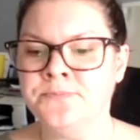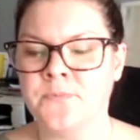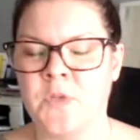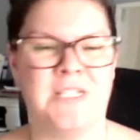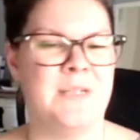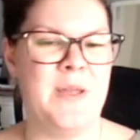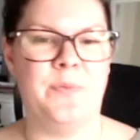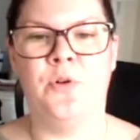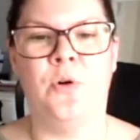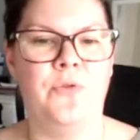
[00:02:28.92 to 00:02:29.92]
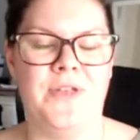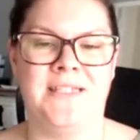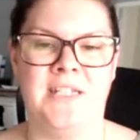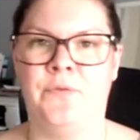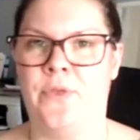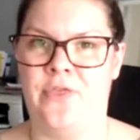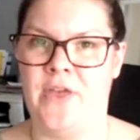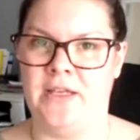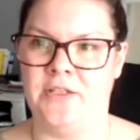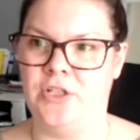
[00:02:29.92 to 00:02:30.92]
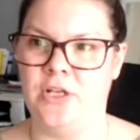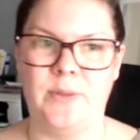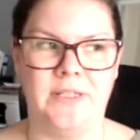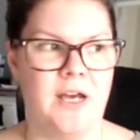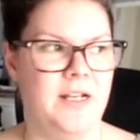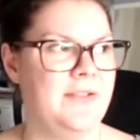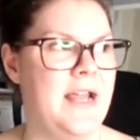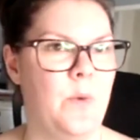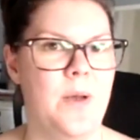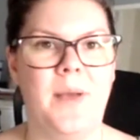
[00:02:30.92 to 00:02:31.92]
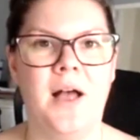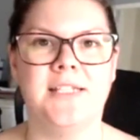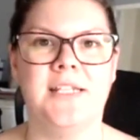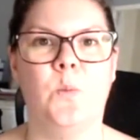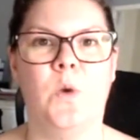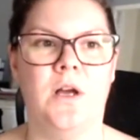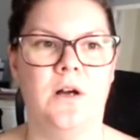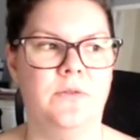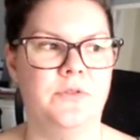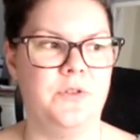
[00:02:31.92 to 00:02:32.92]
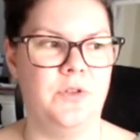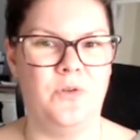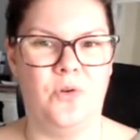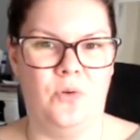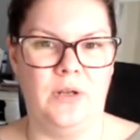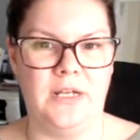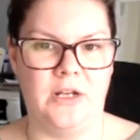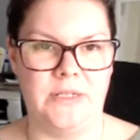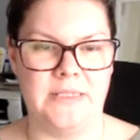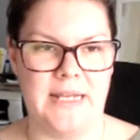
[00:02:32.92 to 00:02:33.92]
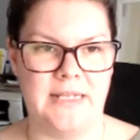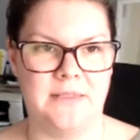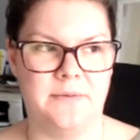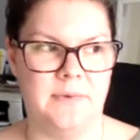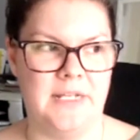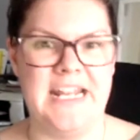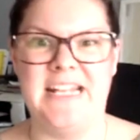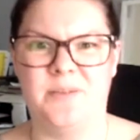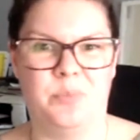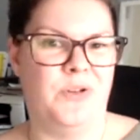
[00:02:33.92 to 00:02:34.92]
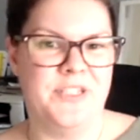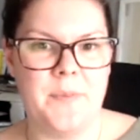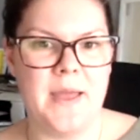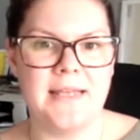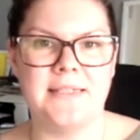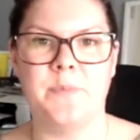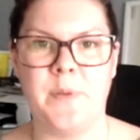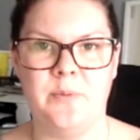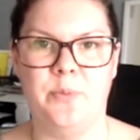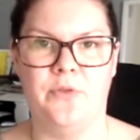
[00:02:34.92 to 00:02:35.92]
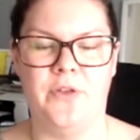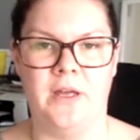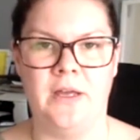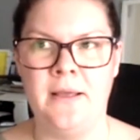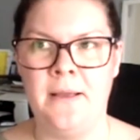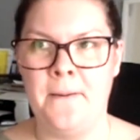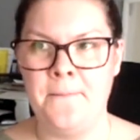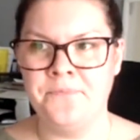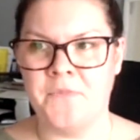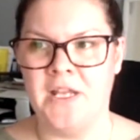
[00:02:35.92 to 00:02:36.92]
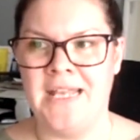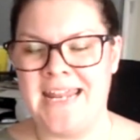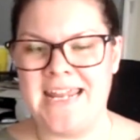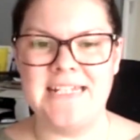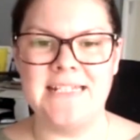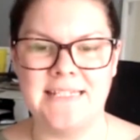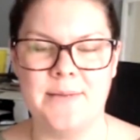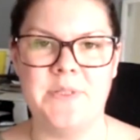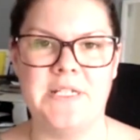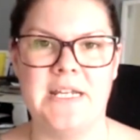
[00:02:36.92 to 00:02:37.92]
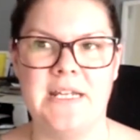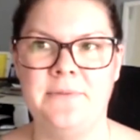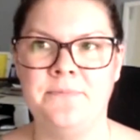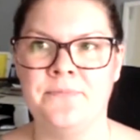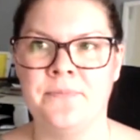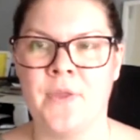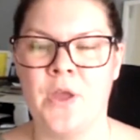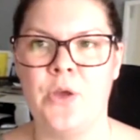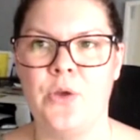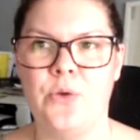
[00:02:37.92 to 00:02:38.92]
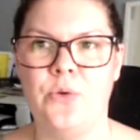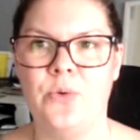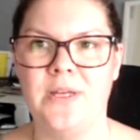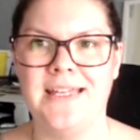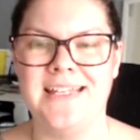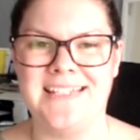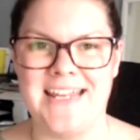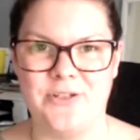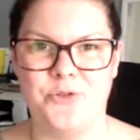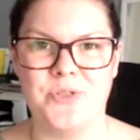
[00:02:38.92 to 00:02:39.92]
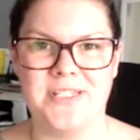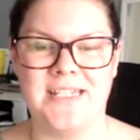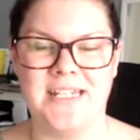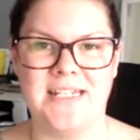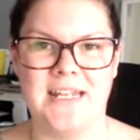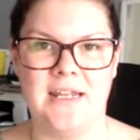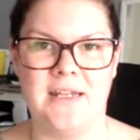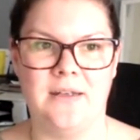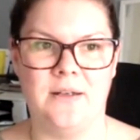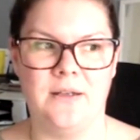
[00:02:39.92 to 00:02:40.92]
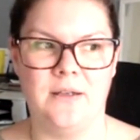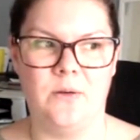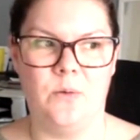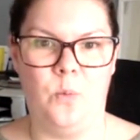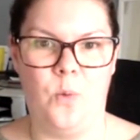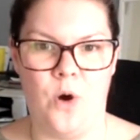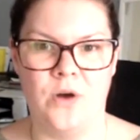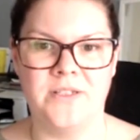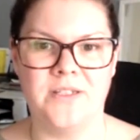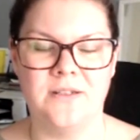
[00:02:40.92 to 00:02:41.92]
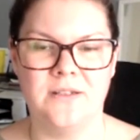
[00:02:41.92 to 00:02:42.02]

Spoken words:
because as people call things different things, in the kind of network marketing world, you call, it's leads are prospects. It's people that, a lead is somebody who is interested in what